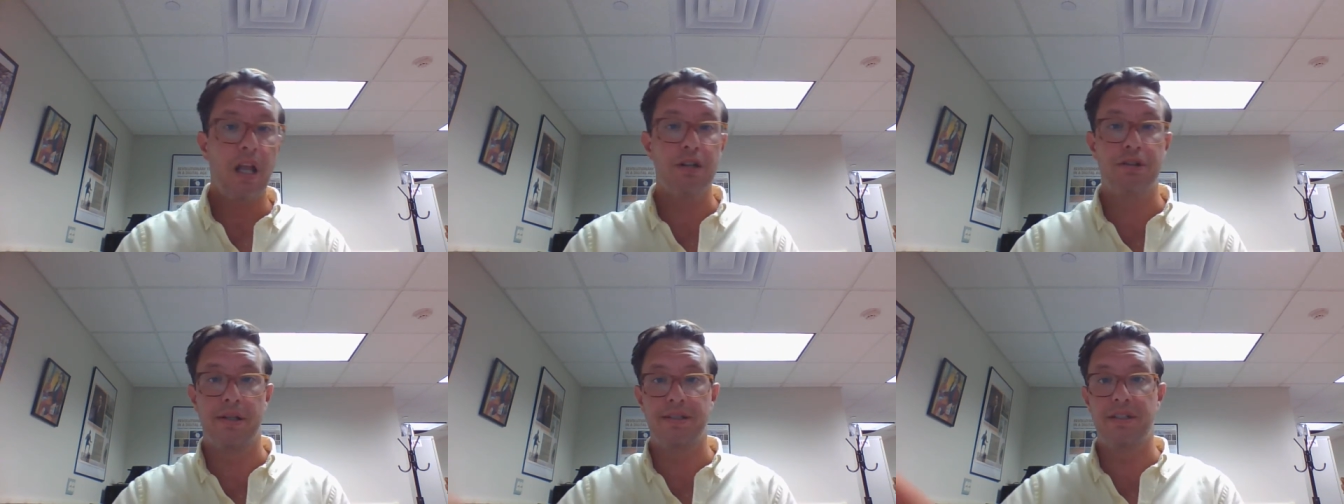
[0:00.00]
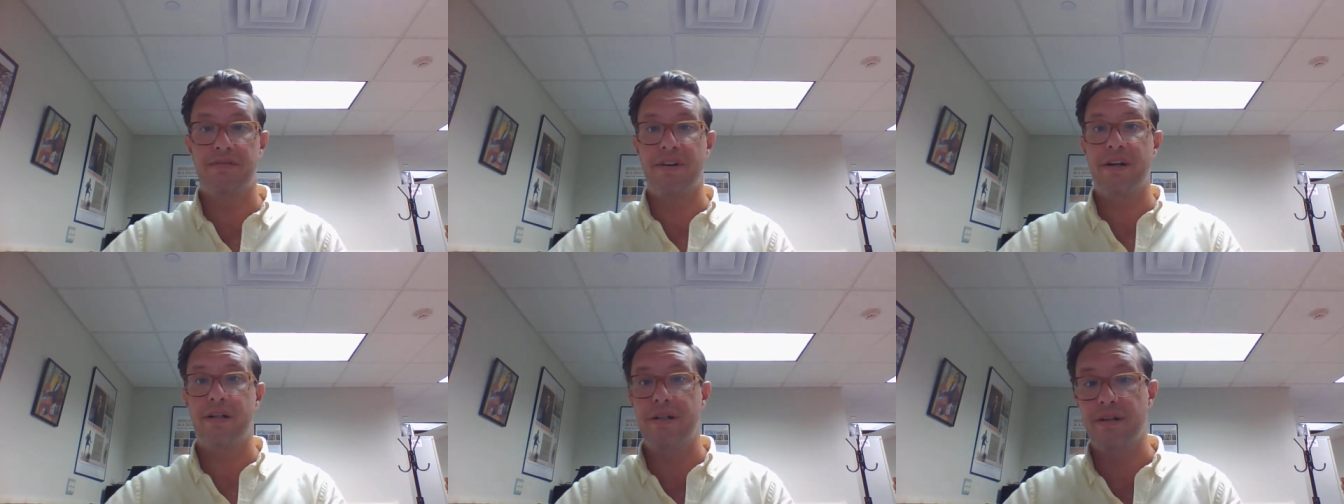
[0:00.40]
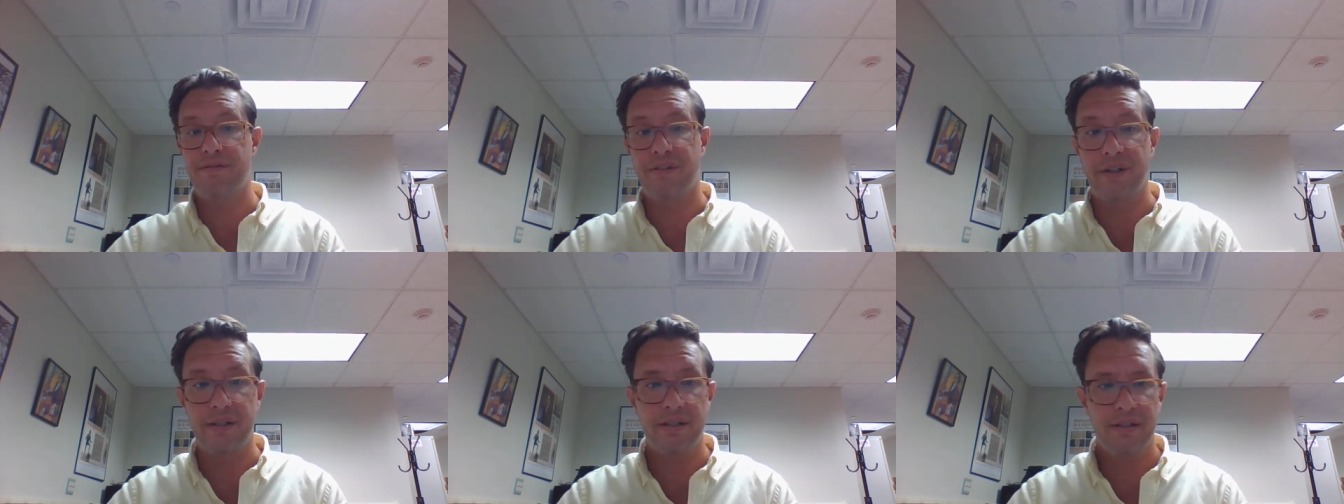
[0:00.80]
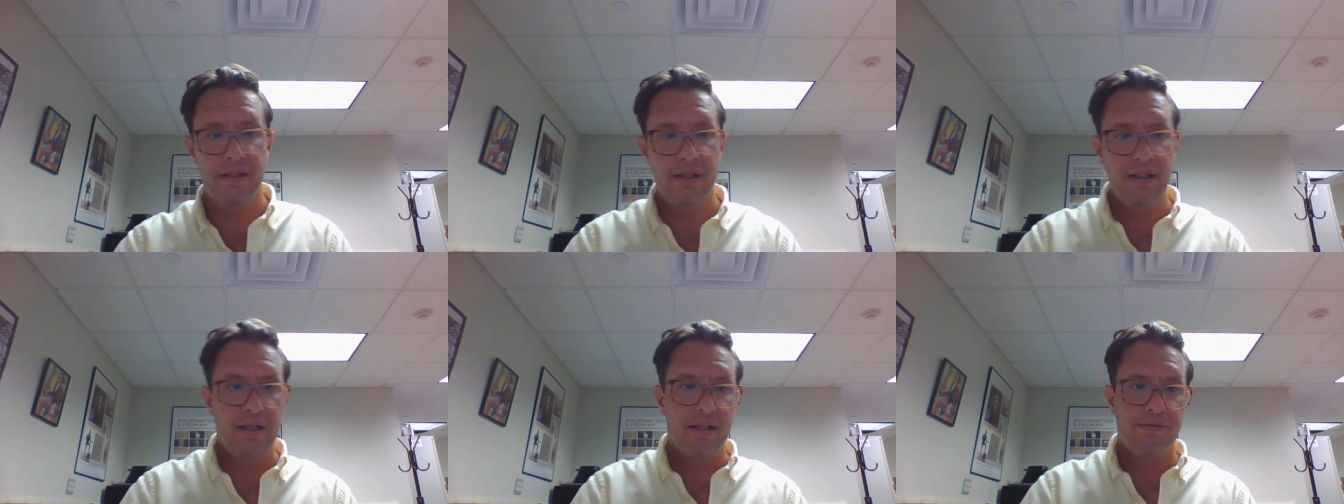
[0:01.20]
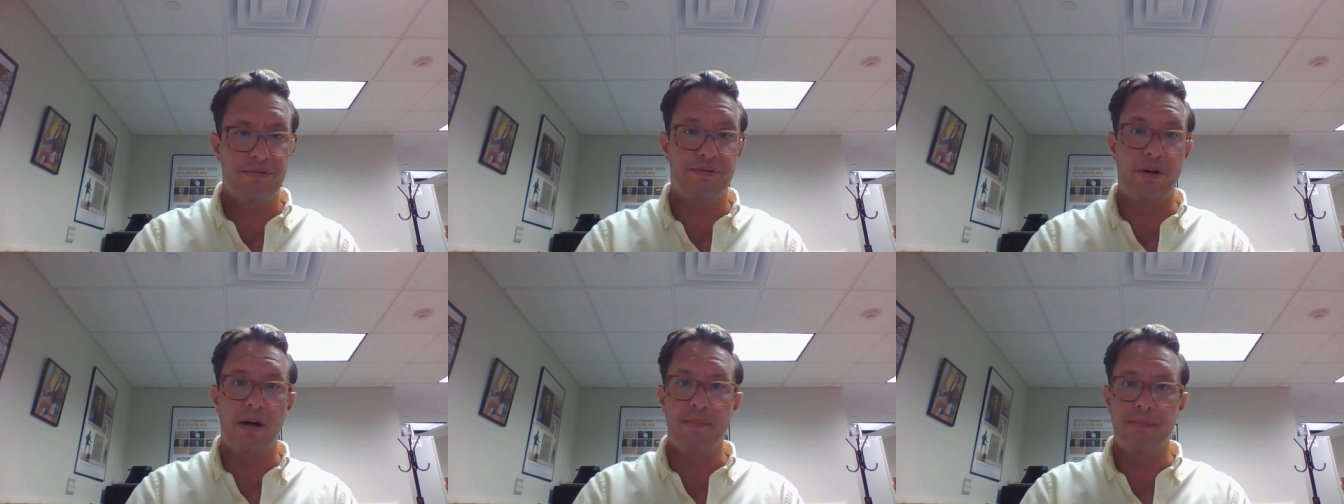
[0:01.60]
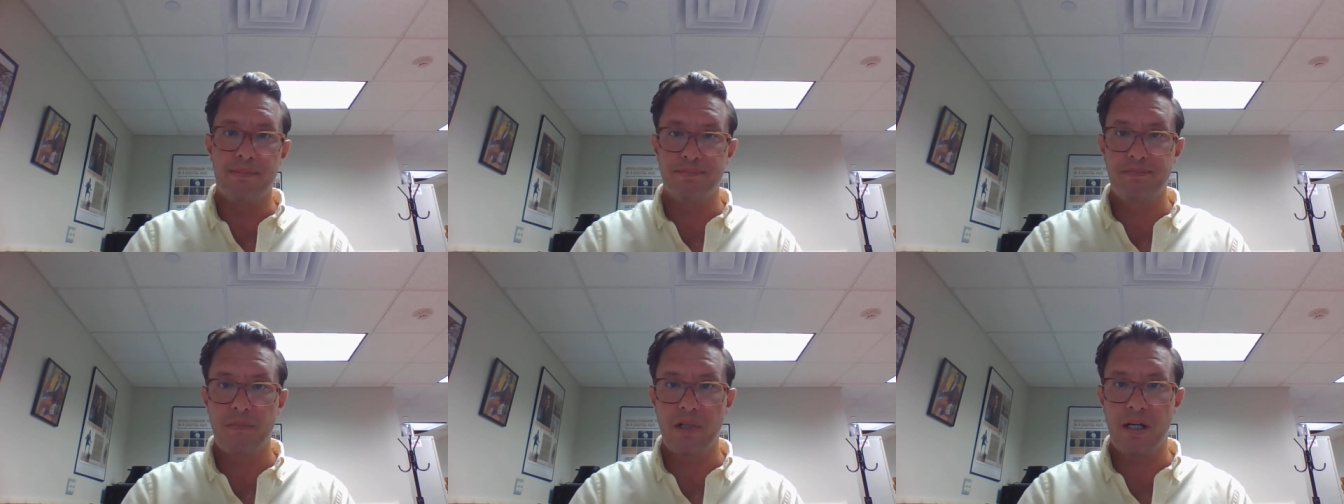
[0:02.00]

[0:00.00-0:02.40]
So this is very different from